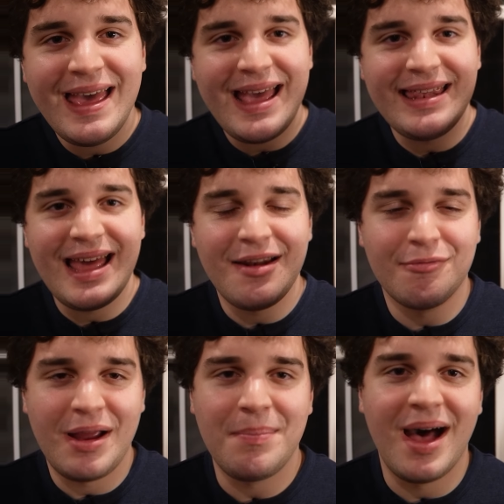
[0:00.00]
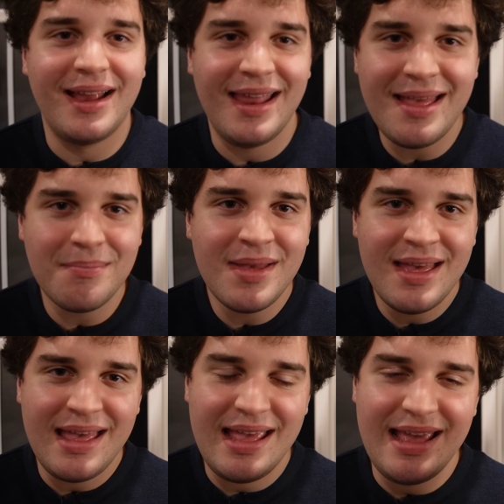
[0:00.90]
And then right behind him
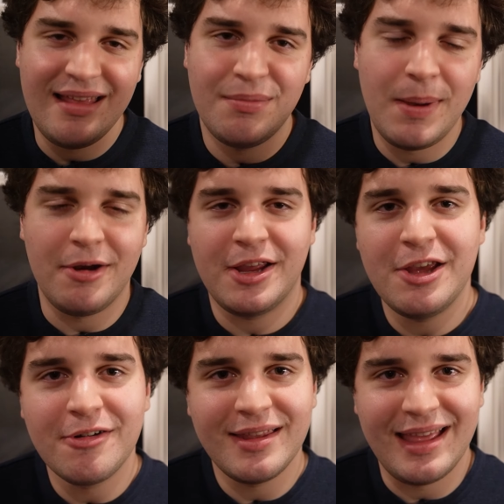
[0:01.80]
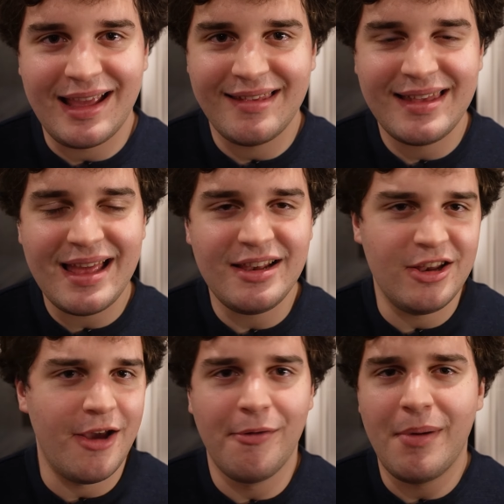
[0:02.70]
is Barry Keoghan, like I said, you
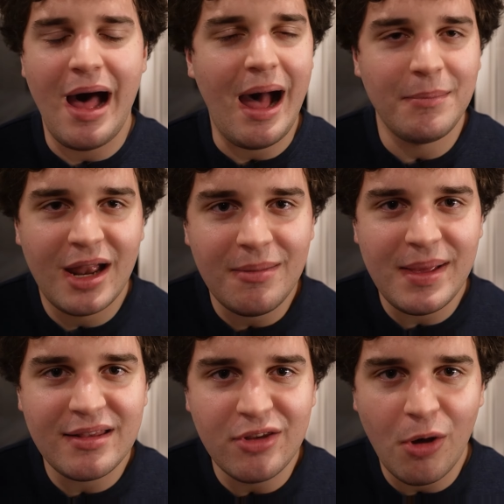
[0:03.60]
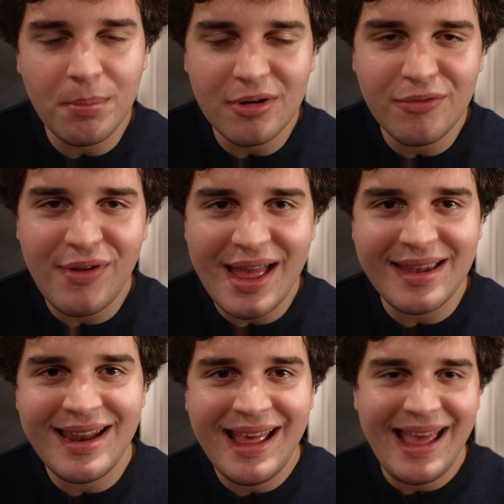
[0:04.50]
know, I'm not a big Saltburn
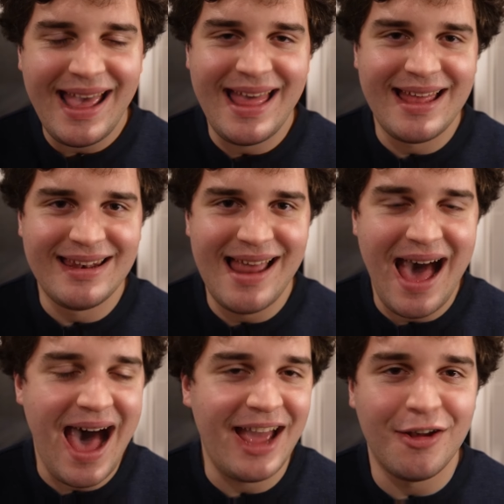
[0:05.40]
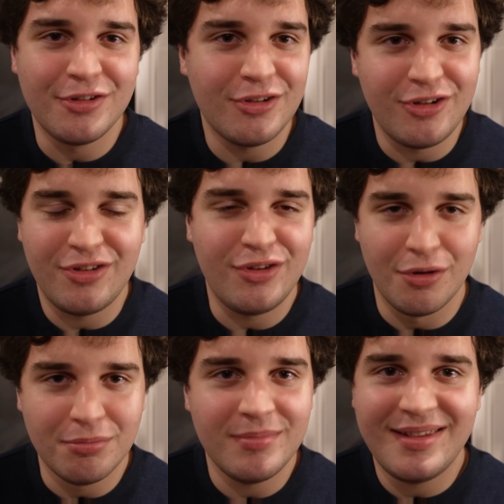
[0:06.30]
fan, and I also just
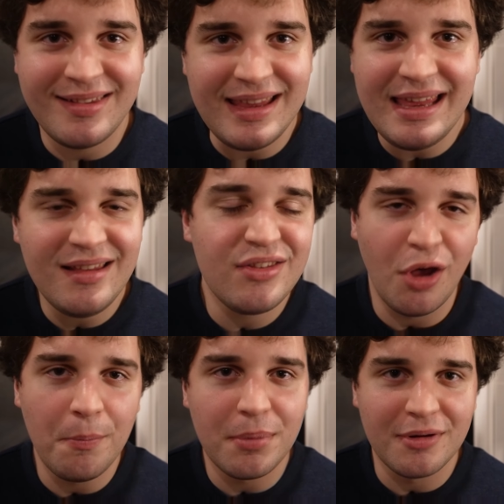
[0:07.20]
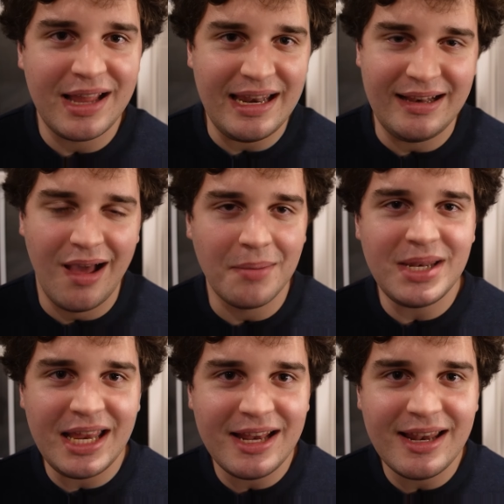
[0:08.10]
don't see Saltburn getting
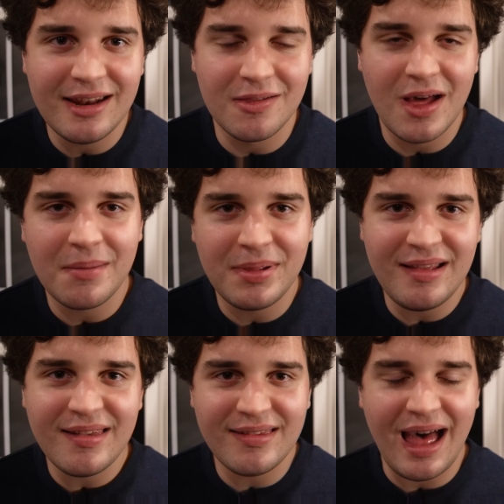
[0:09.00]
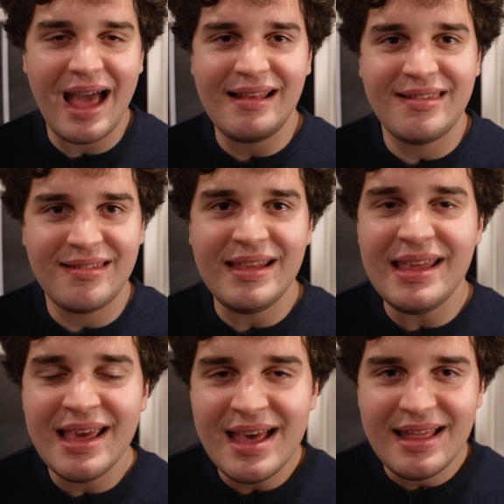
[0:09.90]
nominated in a lot of places. I
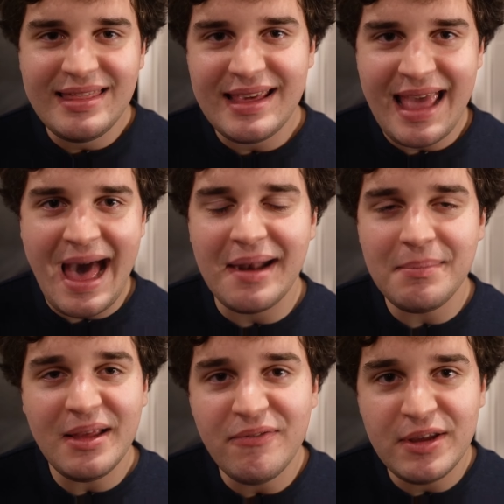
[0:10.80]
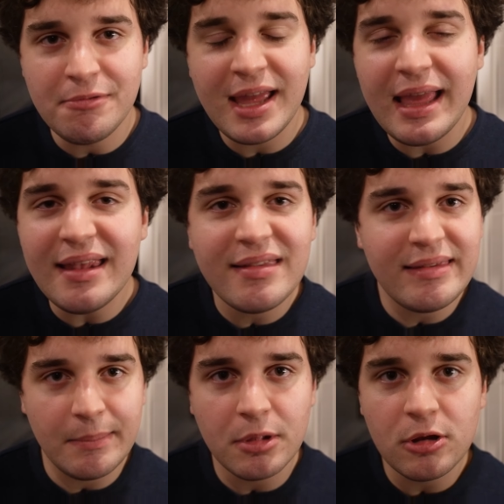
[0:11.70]
see the Academy viewing it
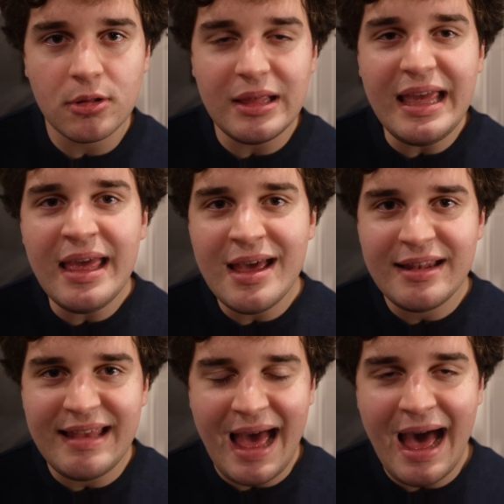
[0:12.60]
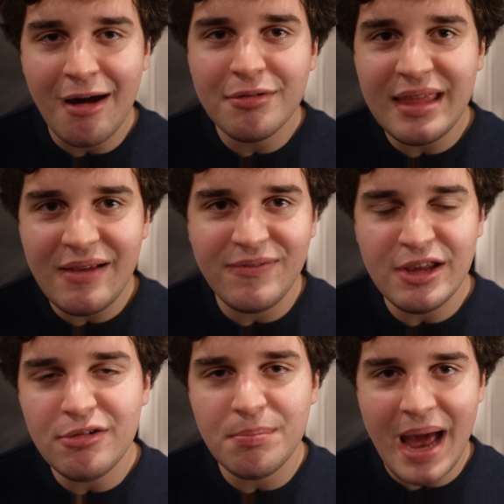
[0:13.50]
similarly to how they
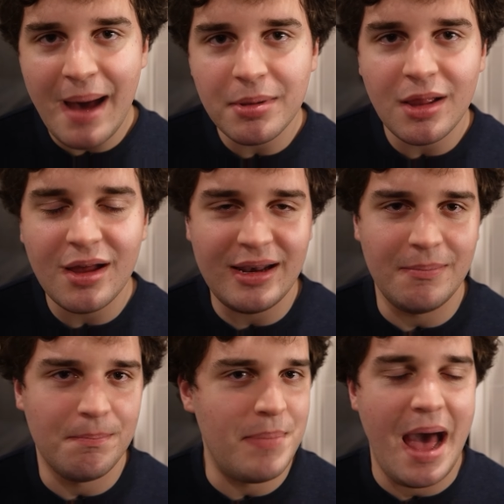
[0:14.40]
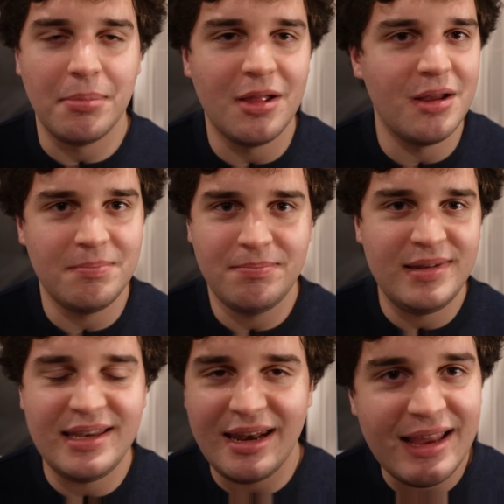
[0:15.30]
viewed Babylon, and Babylon
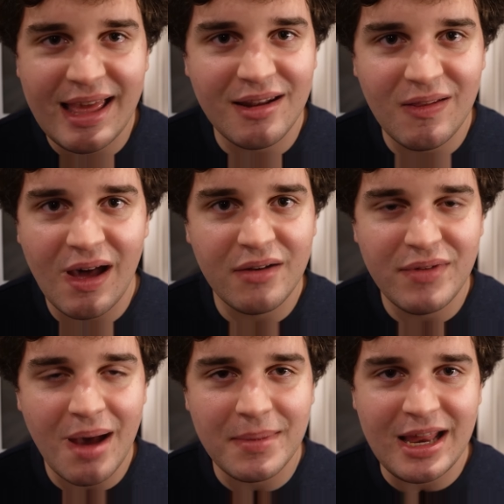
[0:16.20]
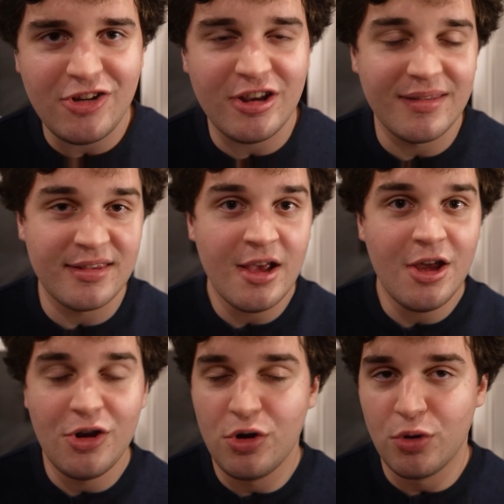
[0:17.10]
didn't get a lot of nominations,
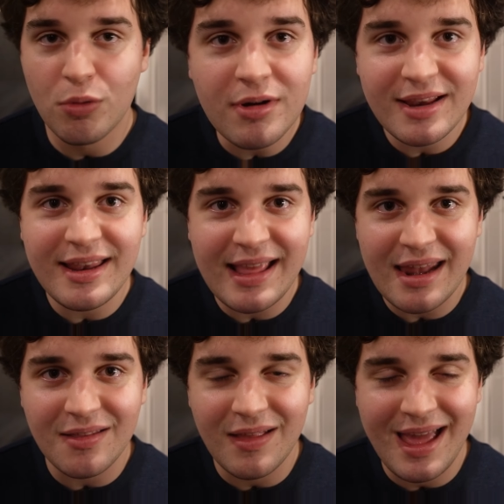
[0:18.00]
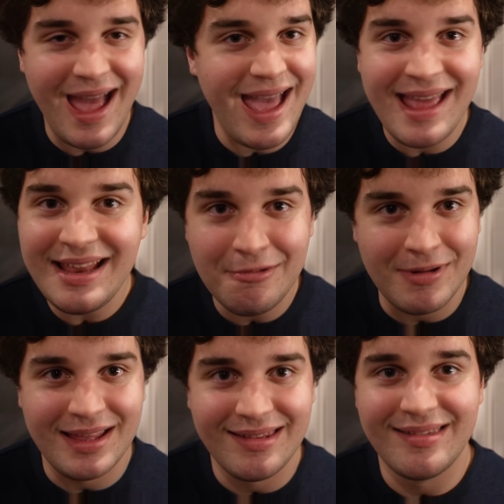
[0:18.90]
nor did it get a, any
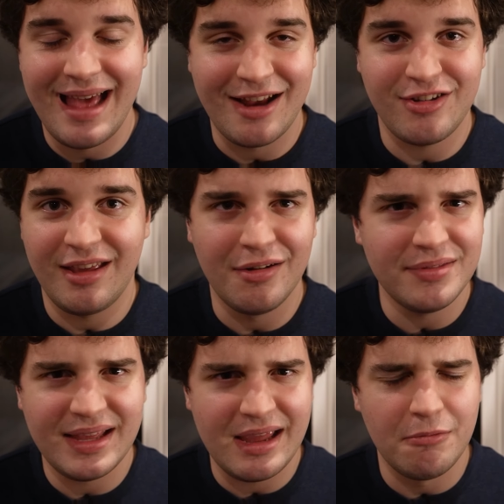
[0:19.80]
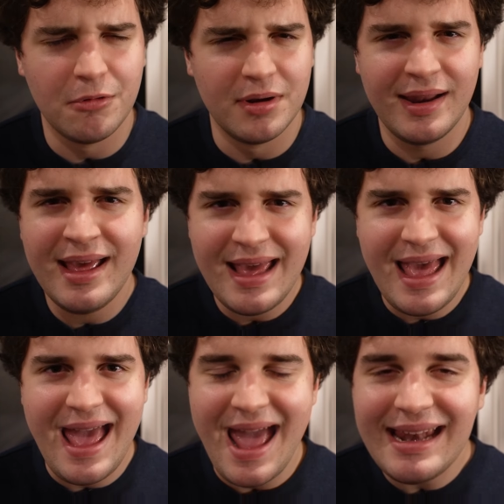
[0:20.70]
wins, actually. I don't think it won
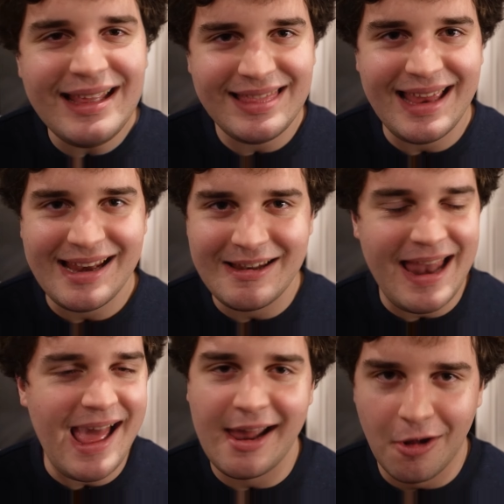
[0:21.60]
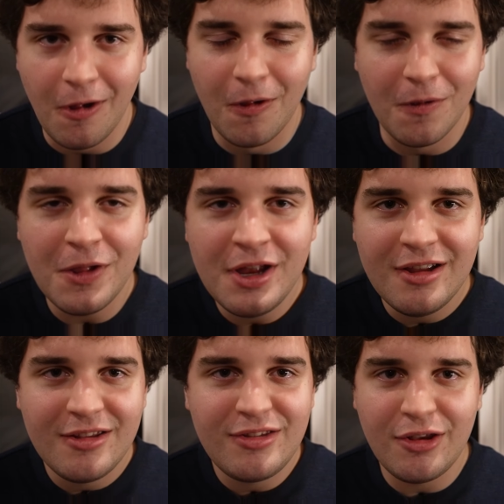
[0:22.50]
anything at all.
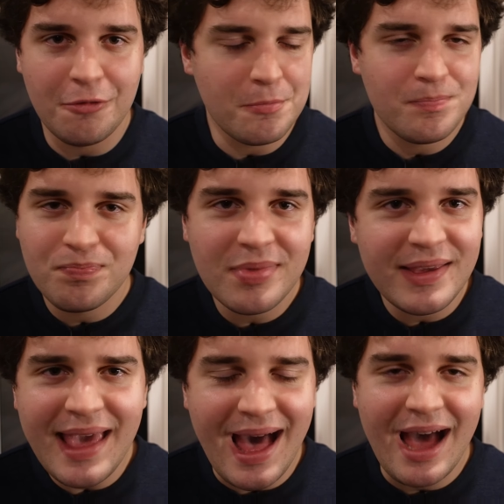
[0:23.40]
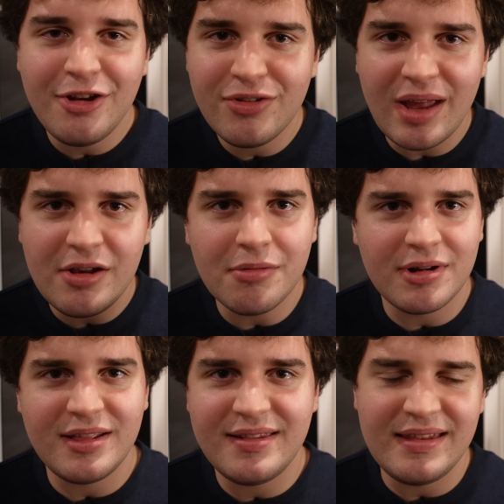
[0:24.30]
So yeah, I just I don't
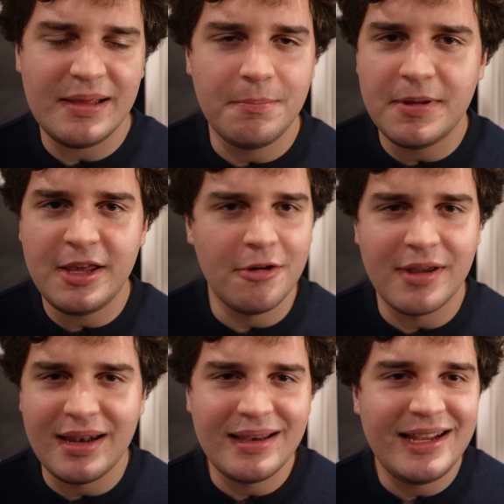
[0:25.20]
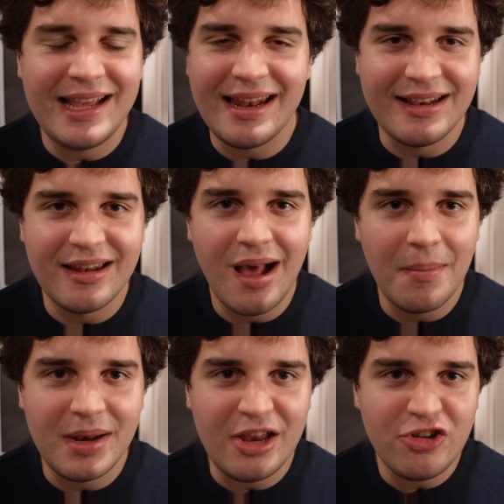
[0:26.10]
really see Keoghan getting the
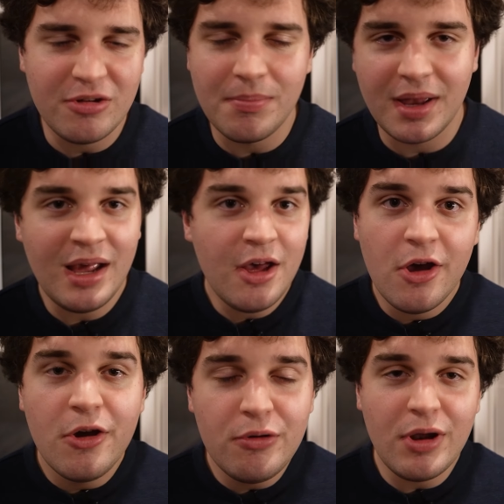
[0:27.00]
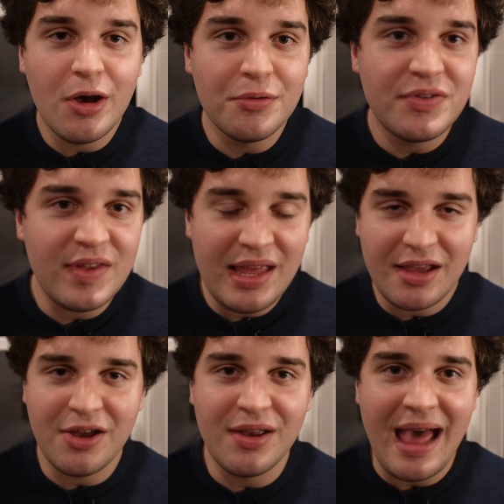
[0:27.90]
nomination, but who knows? It
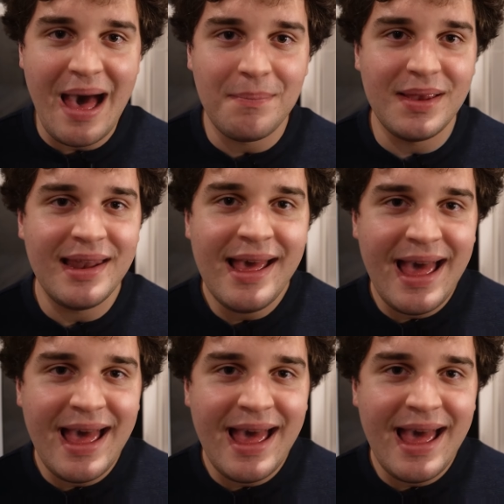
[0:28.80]
could happen.